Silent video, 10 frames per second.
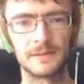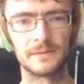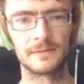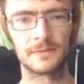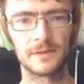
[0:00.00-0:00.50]

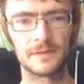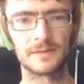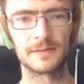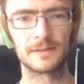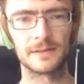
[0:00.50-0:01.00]
Throughout
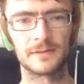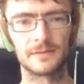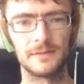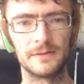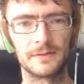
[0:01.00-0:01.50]
this entire
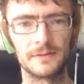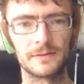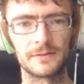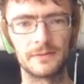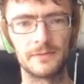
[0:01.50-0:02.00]
year,
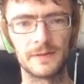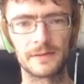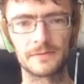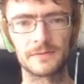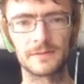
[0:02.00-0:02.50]
the
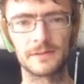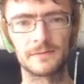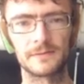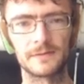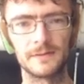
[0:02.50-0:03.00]
refactors
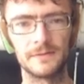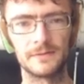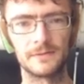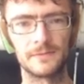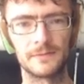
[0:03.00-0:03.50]
have
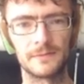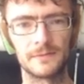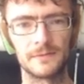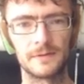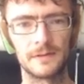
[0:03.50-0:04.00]
continued
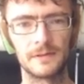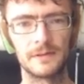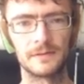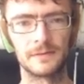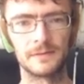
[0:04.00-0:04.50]

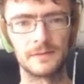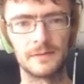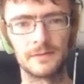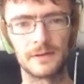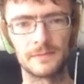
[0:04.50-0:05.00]
in
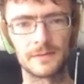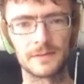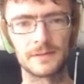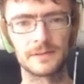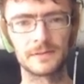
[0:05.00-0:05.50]
the graphics
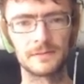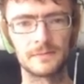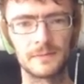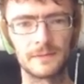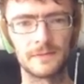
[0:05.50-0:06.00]

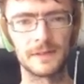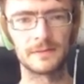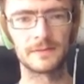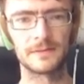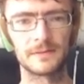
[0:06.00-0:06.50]
system, the
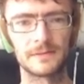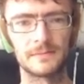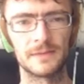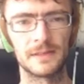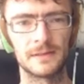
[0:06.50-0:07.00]
file
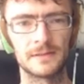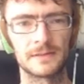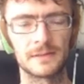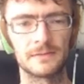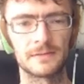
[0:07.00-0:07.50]
system, and the
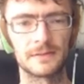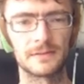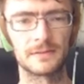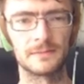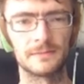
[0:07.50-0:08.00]
sound
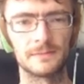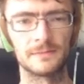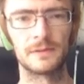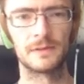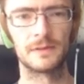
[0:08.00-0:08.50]
system.
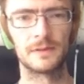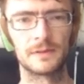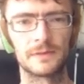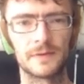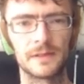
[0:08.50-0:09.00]

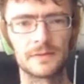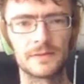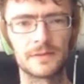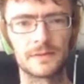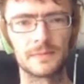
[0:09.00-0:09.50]
The file
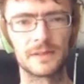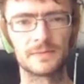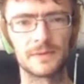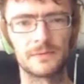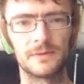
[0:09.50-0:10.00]
system has
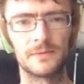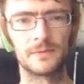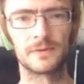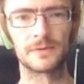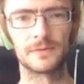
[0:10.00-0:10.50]
been
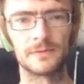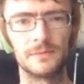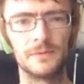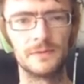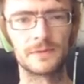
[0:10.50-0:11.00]
reworked to
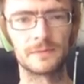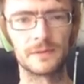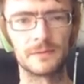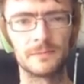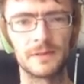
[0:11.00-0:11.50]
remove some
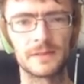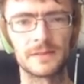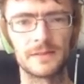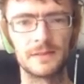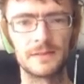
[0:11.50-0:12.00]

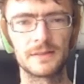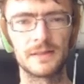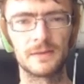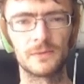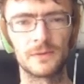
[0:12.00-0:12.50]
complexities
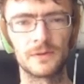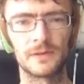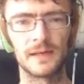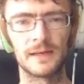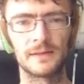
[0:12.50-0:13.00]
that
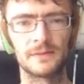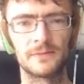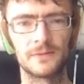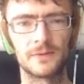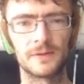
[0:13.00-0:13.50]
were added
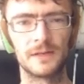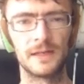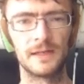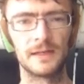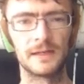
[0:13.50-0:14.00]
for
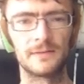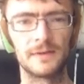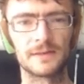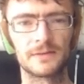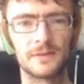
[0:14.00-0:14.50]

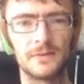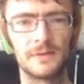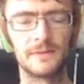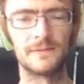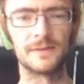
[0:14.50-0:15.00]
advanced
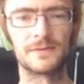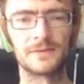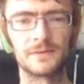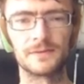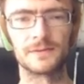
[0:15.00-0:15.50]
loading
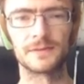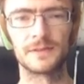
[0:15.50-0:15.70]
features,